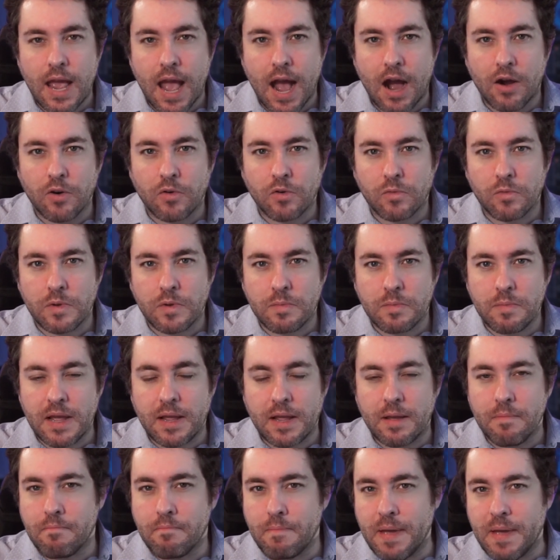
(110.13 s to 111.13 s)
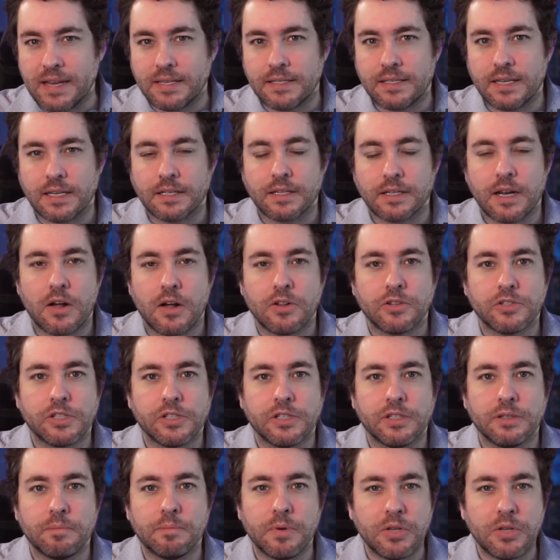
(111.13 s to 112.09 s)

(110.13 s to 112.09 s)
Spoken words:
algorithmic-based technology,